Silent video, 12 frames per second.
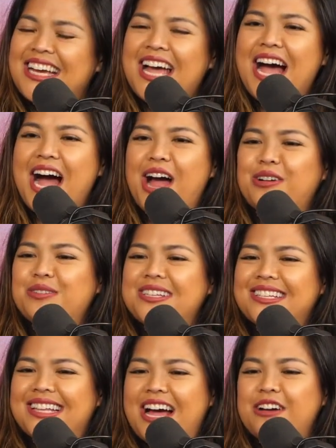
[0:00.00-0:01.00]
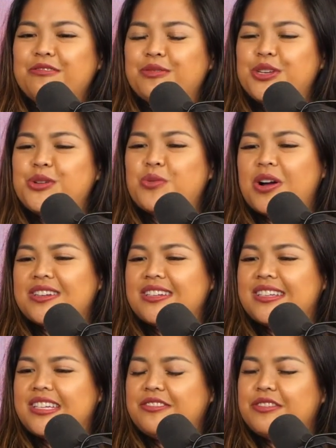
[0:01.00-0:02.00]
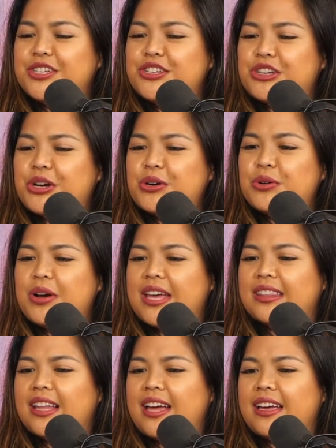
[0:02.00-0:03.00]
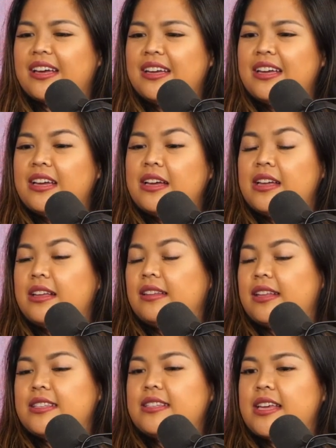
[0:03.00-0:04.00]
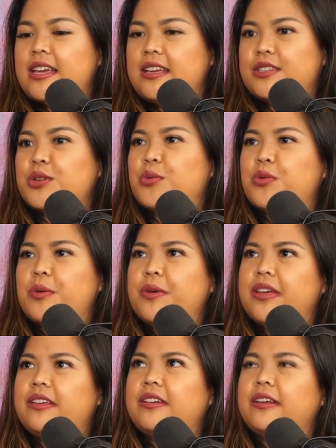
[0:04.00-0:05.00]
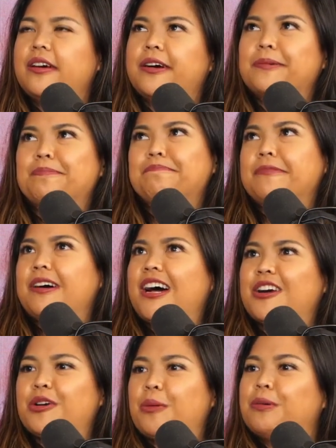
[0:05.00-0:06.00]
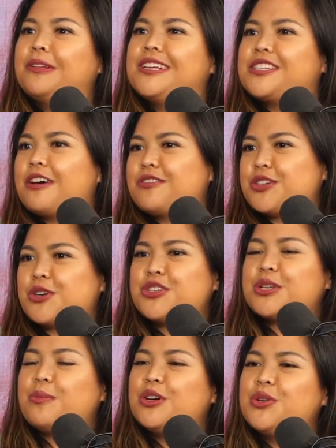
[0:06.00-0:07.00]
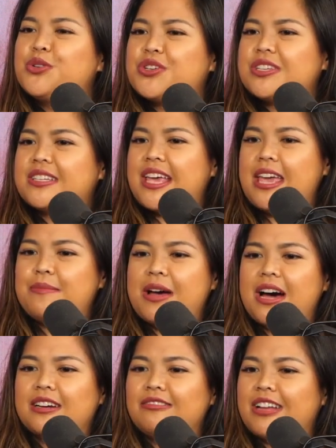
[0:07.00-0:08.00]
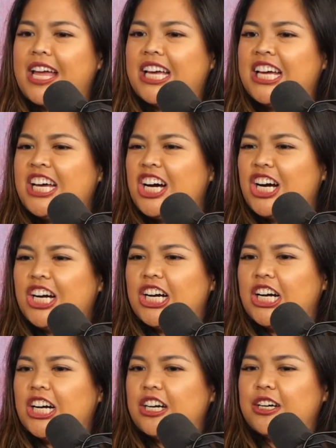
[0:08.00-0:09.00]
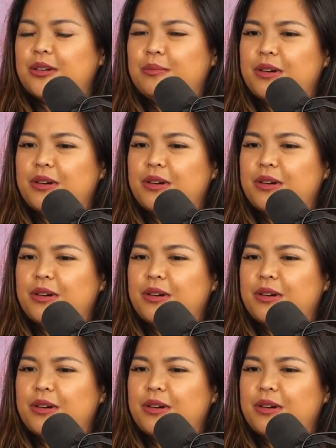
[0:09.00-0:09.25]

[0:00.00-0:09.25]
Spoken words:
I always laugh when you watch the TV show and, like, let's say it's a woman, I don't know, police officer or someone who just came out of like a